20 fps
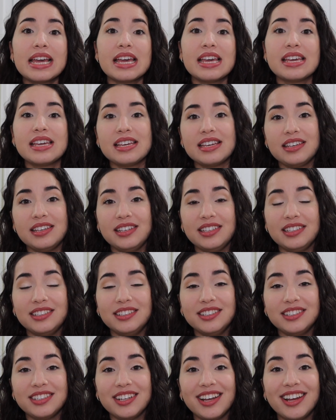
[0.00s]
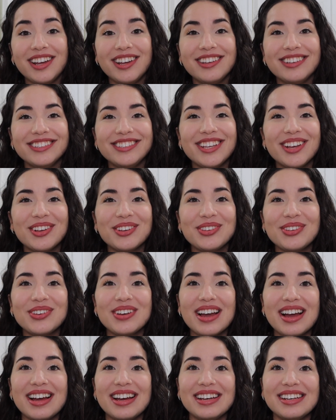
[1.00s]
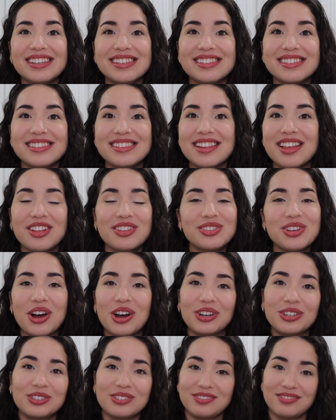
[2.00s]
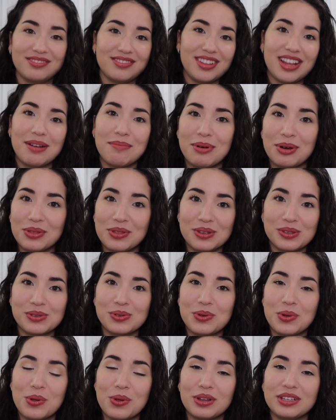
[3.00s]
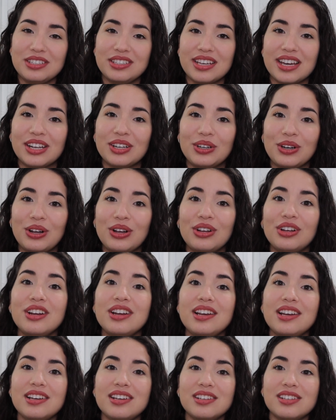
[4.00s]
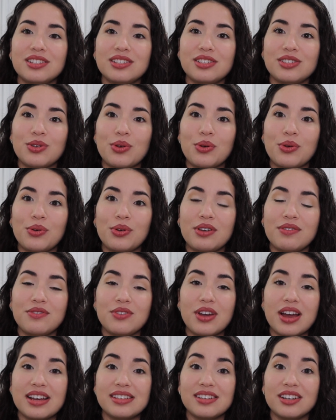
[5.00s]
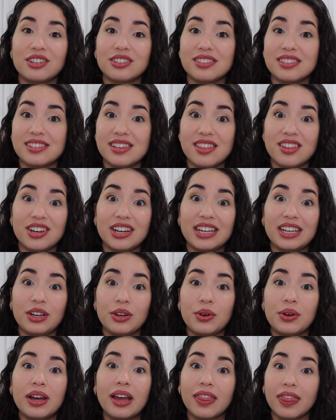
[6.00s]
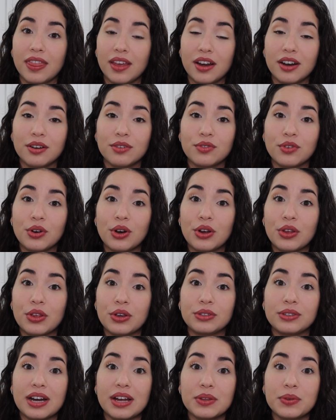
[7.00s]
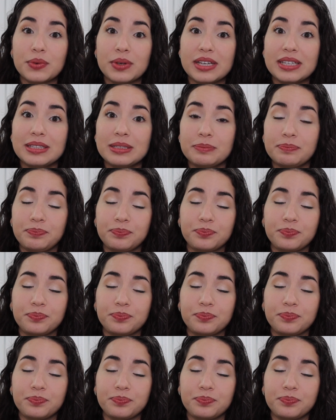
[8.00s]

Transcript: and tell you guys, like, talk about the school in general. So if you guys are considering going there for undergraduate,